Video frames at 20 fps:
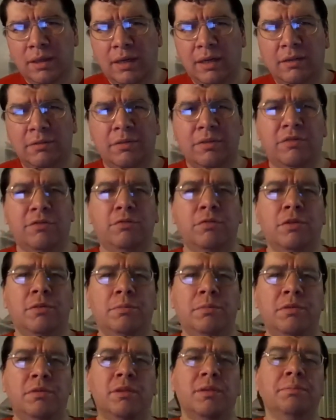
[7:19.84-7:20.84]
Out of its
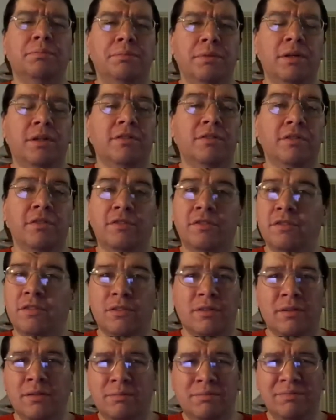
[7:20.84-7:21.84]
$12 million budget,
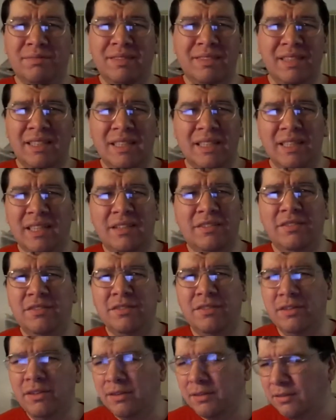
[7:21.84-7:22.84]
so yeah, that
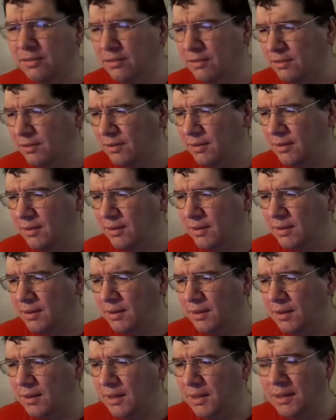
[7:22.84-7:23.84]
sucks.
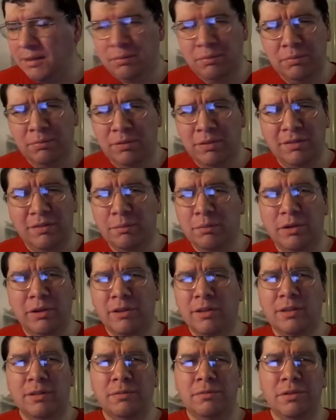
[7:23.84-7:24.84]
And it wasn't
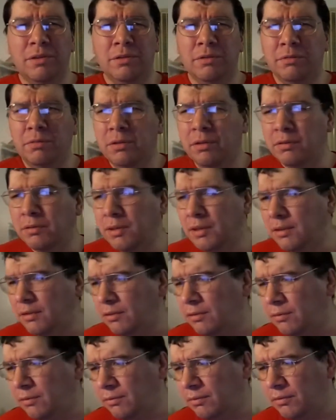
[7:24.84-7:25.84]
marketed very well
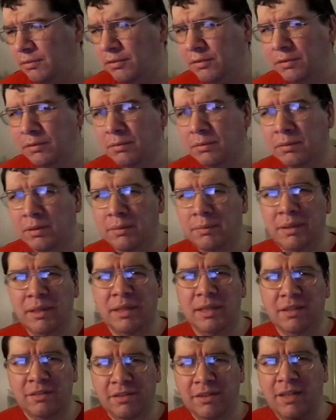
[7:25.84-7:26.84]
either, too. I
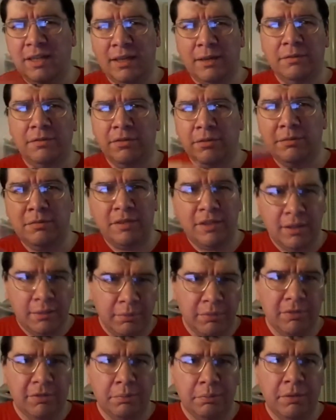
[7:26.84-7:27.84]
mean, it did have some
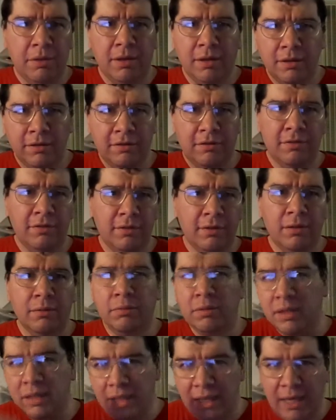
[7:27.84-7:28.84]
TV spots
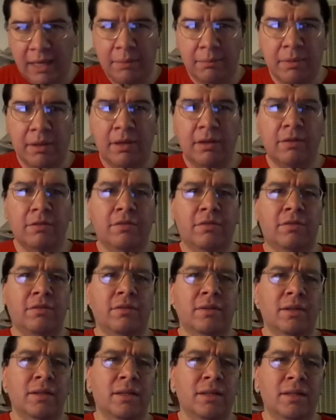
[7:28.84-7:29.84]
when it came
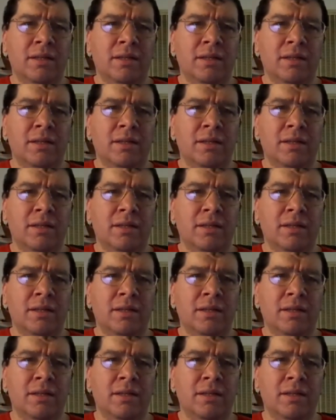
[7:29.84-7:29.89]
out.